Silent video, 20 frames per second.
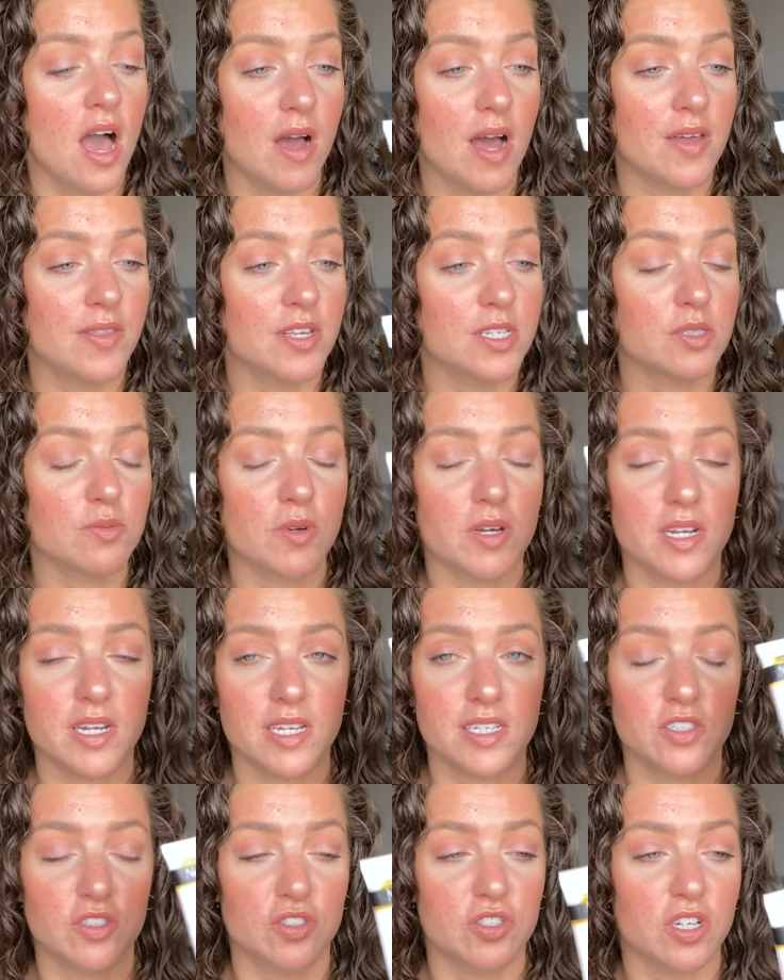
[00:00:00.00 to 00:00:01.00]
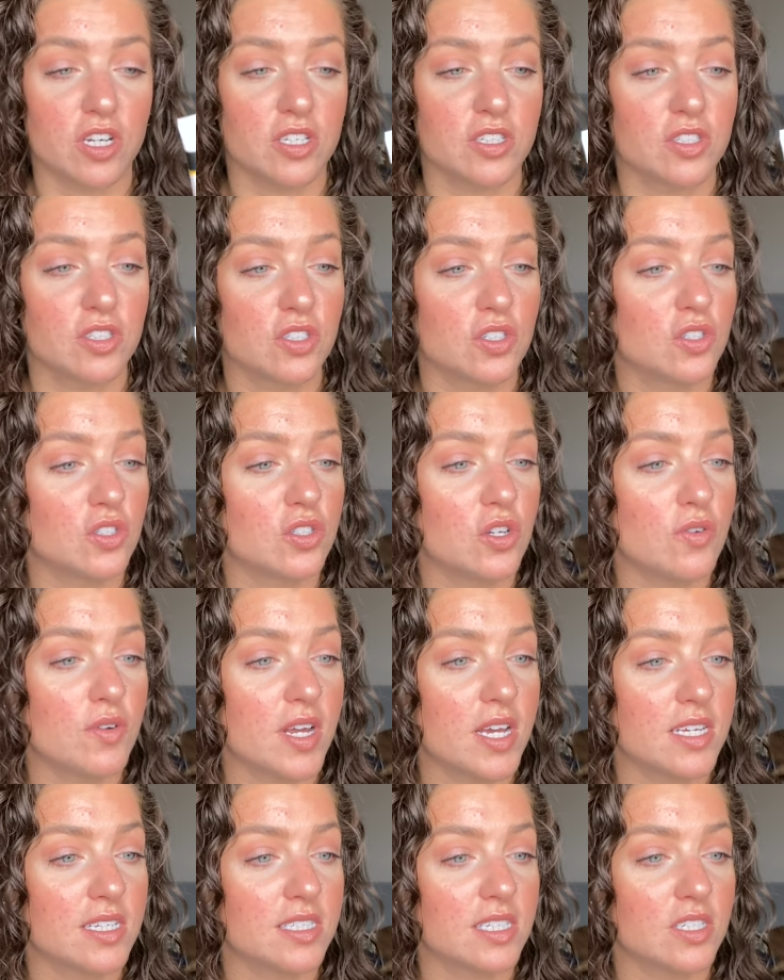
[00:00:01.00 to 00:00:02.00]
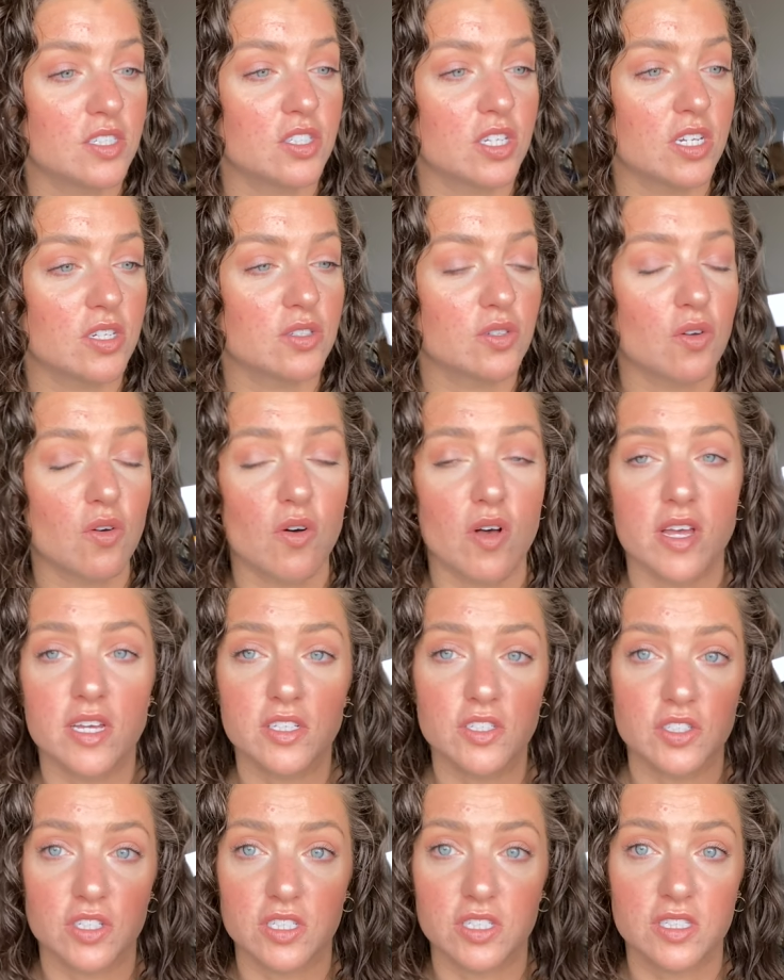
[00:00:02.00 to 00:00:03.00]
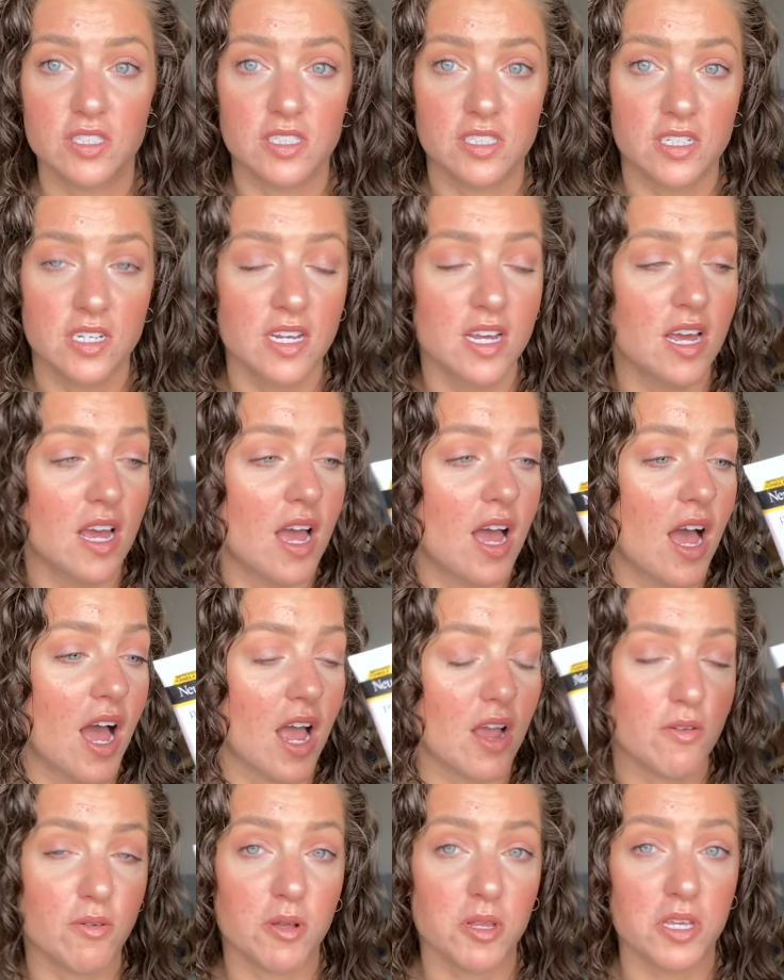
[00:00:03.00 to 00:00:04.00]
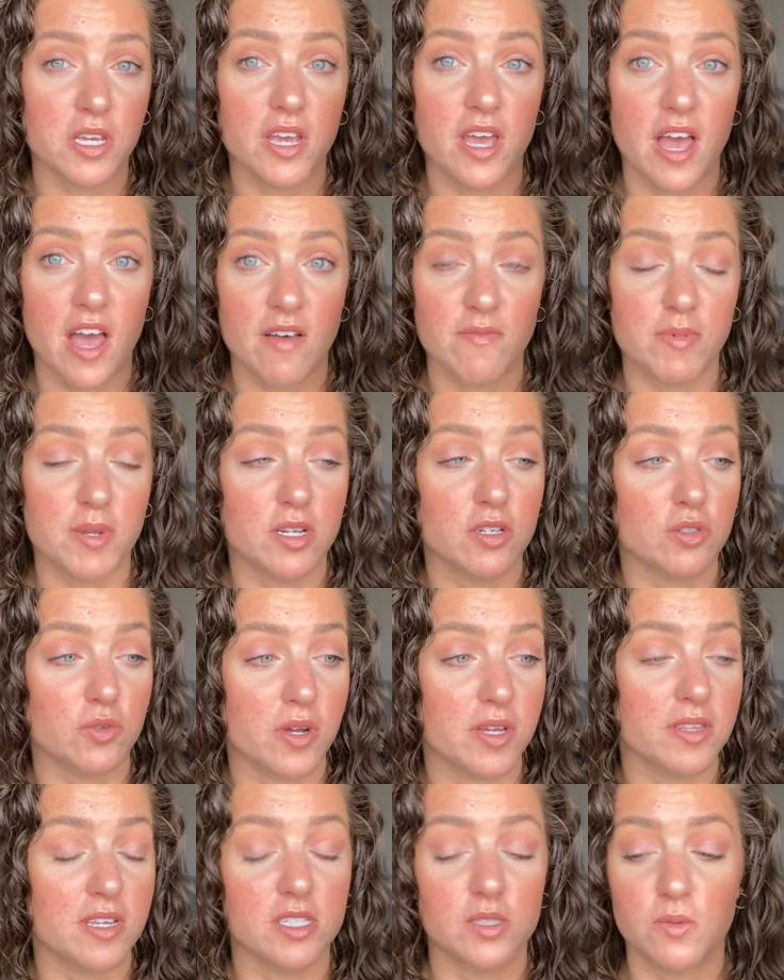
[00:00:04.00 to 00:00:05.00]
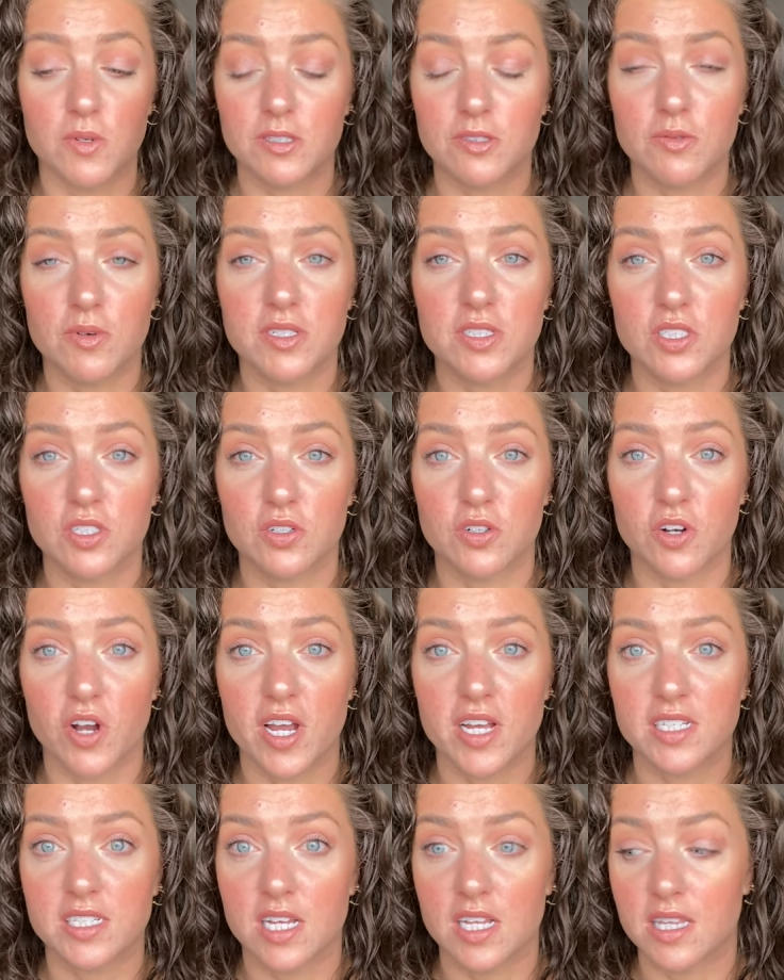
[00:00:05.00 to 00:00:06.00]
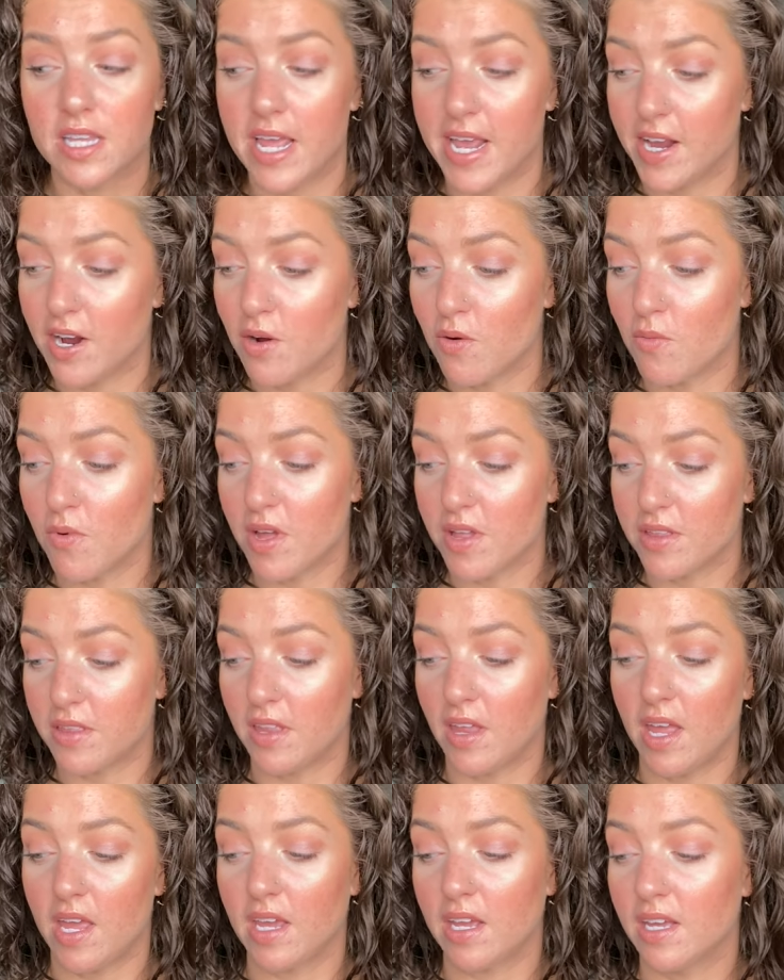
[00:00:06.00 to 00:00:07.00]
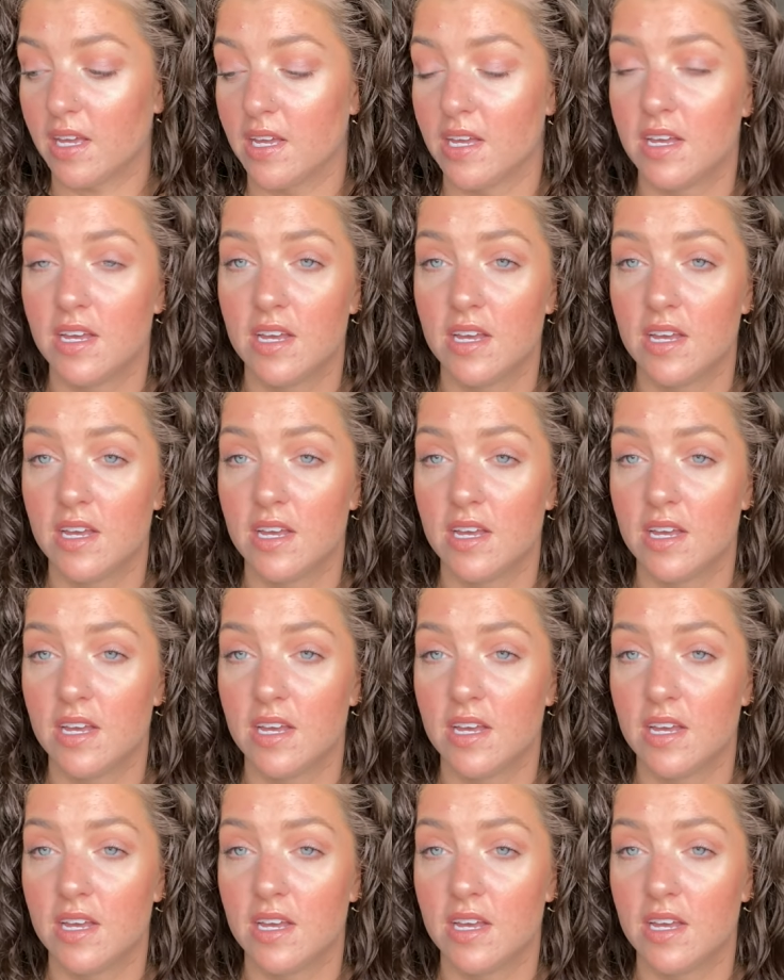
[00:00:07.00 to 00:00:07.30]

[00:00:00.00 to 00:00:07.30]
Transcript: And this one is just so nice and gentle and just, I really have been enjoying this. This one's great to layer with like